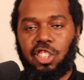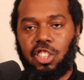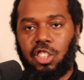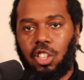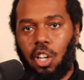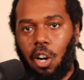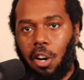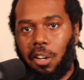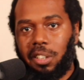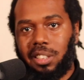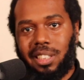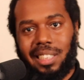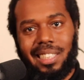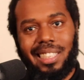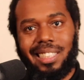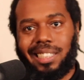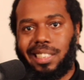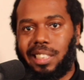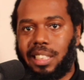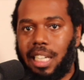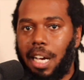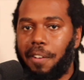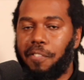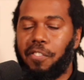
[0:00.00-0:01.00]
starts, and
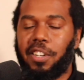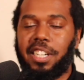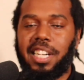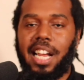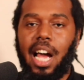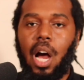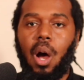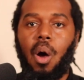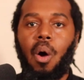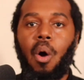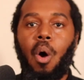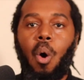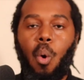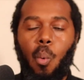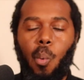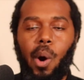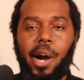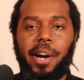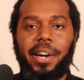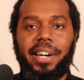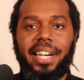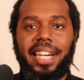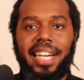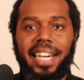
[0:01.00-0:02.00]
it's definitely not
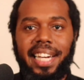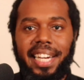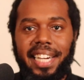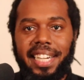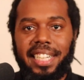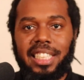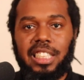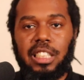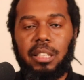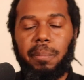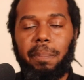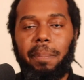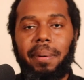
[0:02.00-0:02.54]
where it ends,